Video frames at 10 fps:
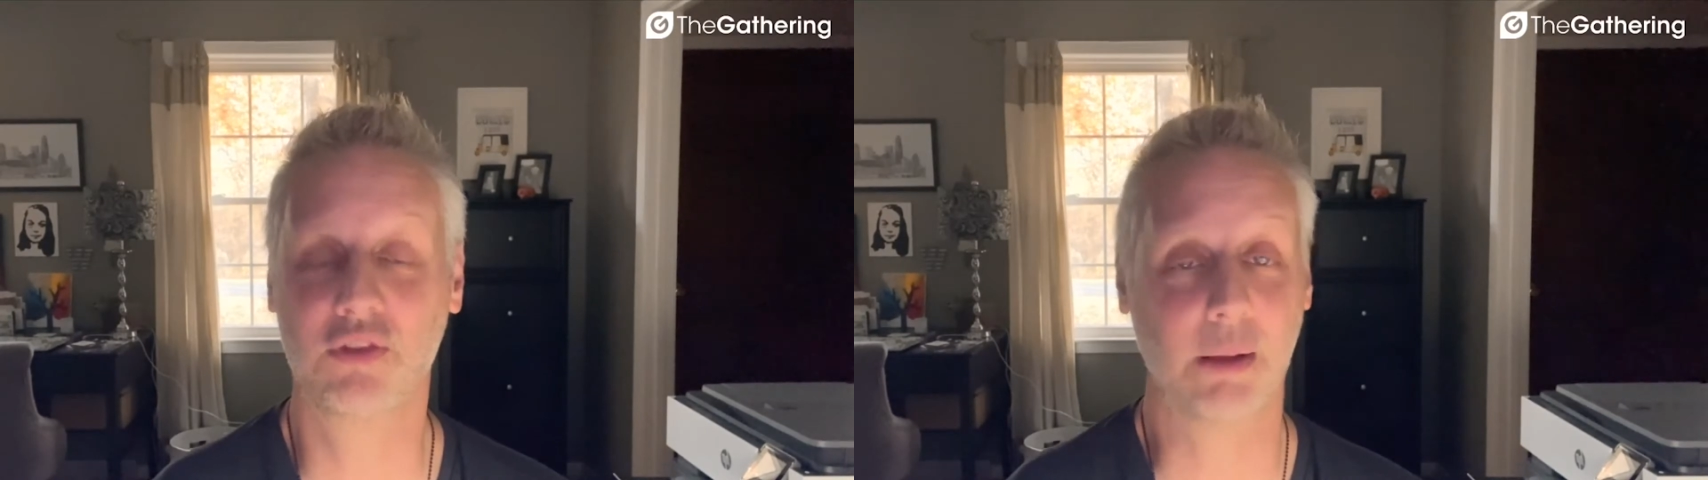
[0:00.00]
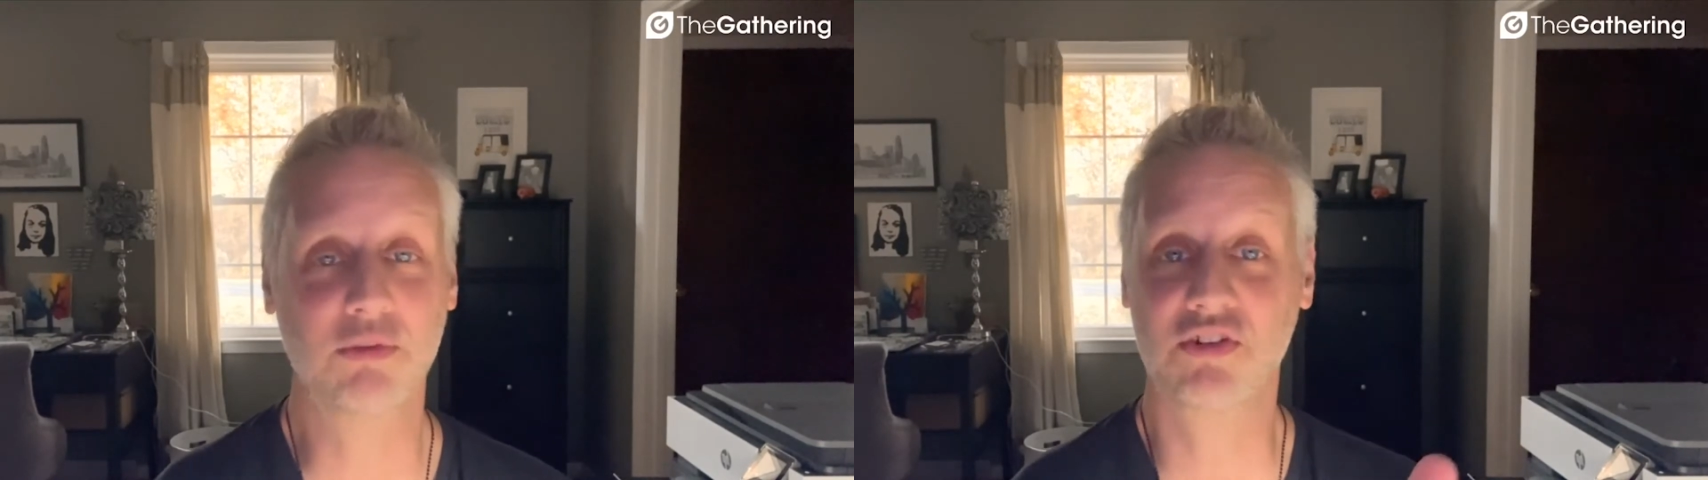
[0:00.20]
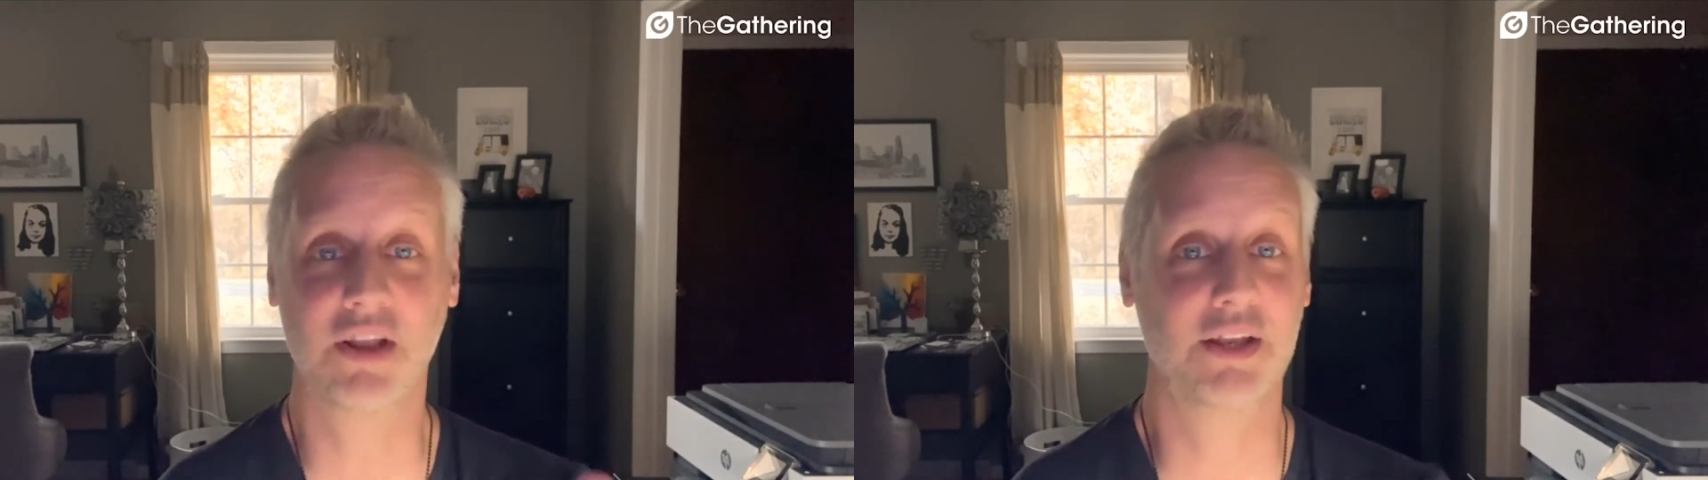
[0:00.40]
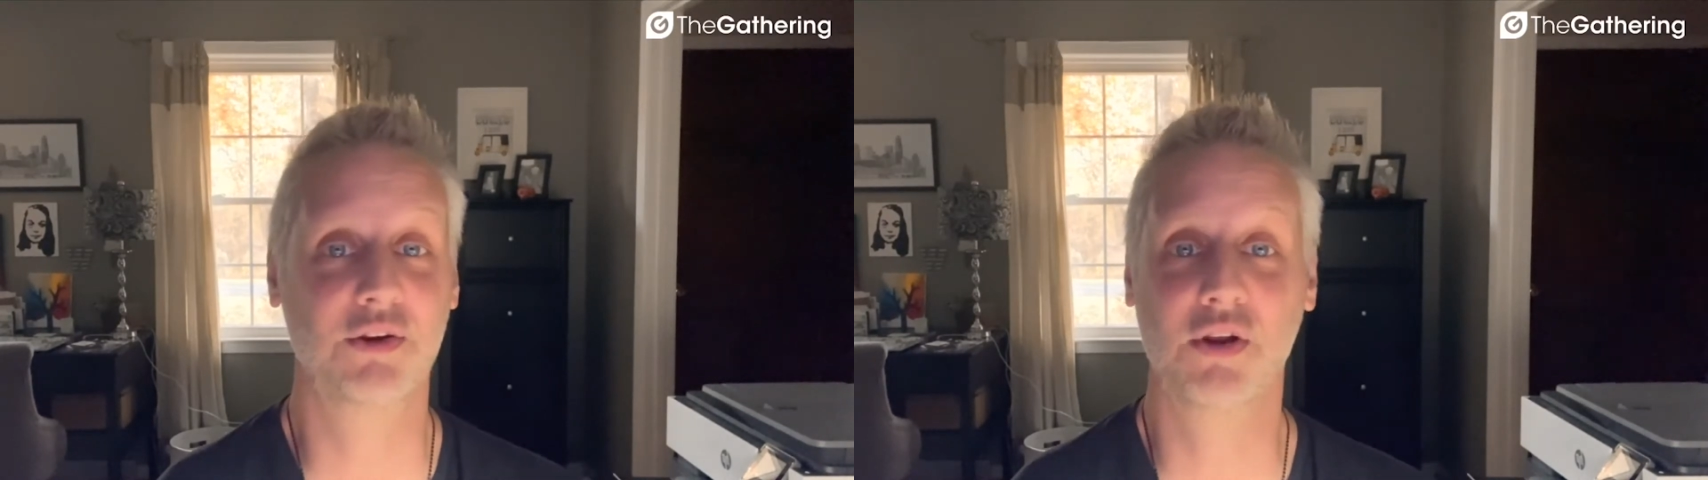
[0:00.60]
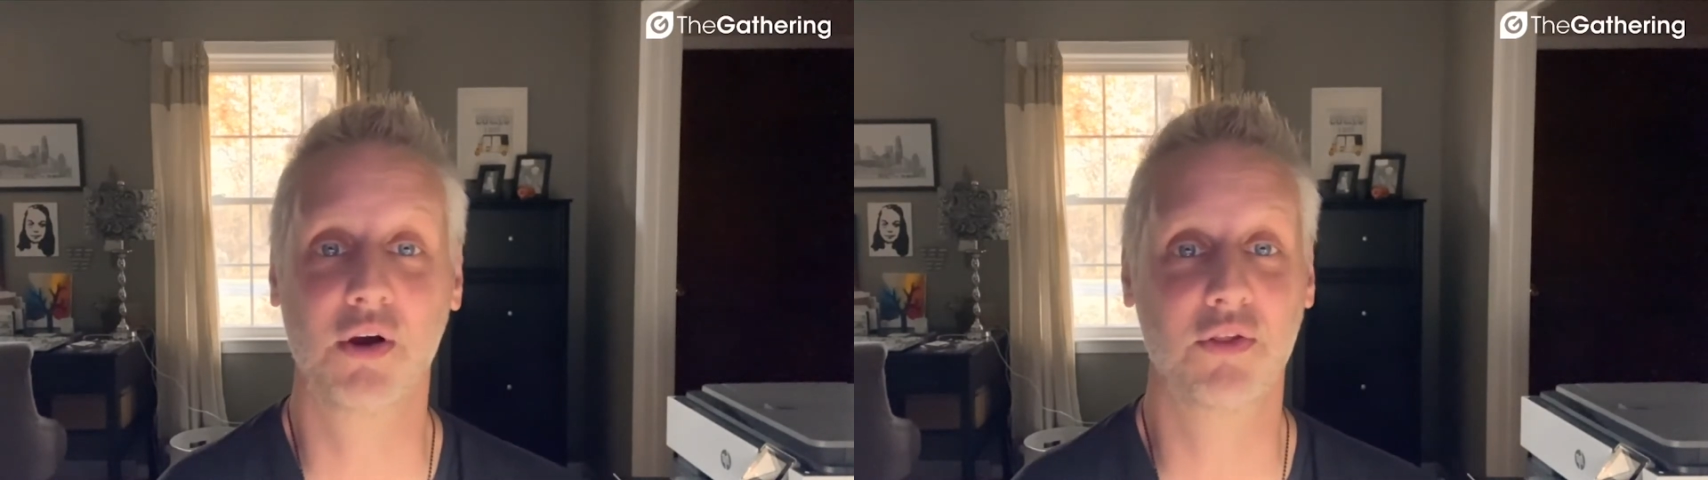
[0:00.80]
I'm just letting you
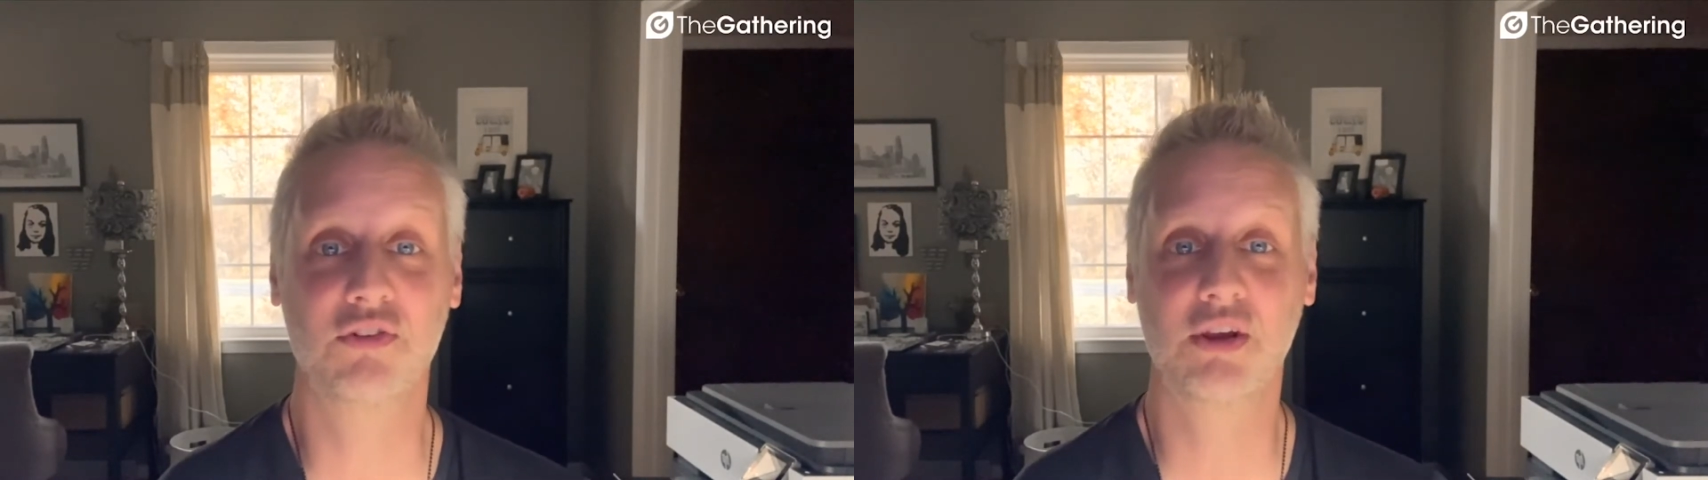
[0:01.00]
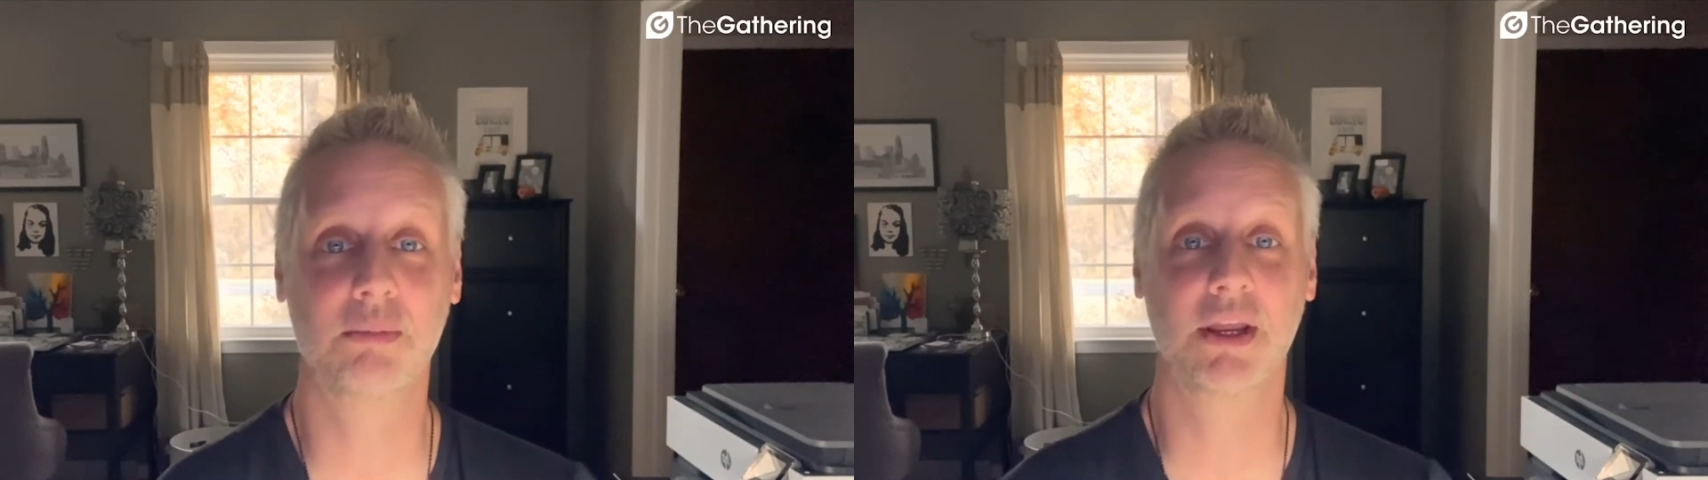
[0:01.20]
know there's going to